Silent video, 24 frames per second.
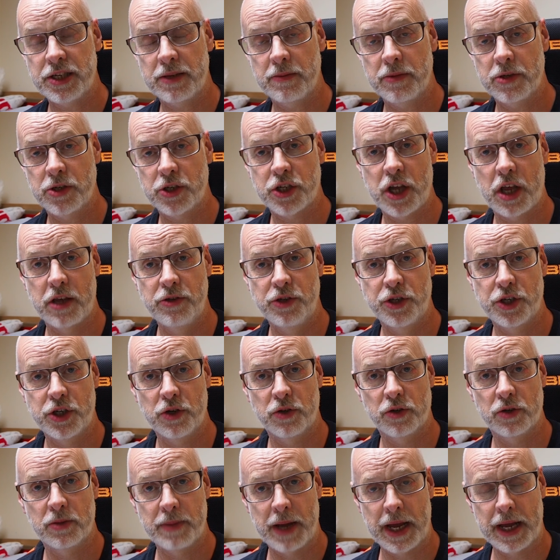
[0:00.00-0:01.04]
I'm not so
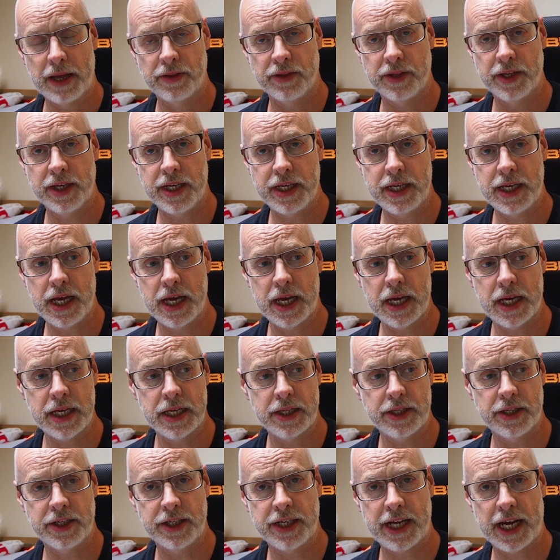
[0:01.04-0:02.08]
sure about the
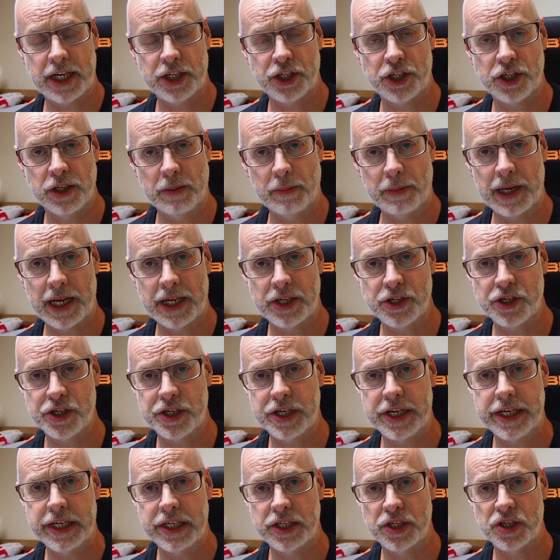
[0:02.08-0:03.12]
dash and the
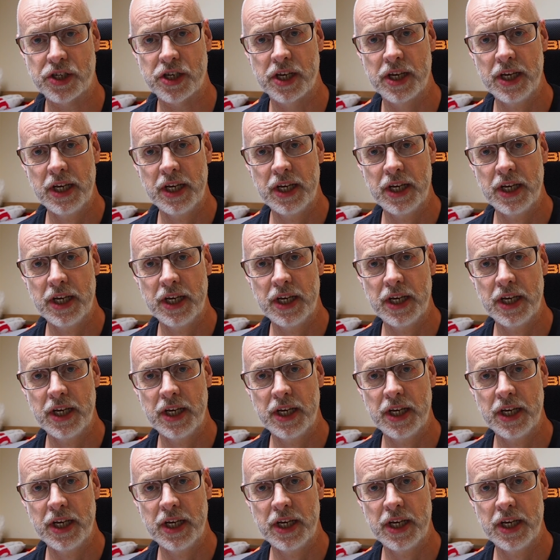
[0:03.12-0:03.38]
plastics.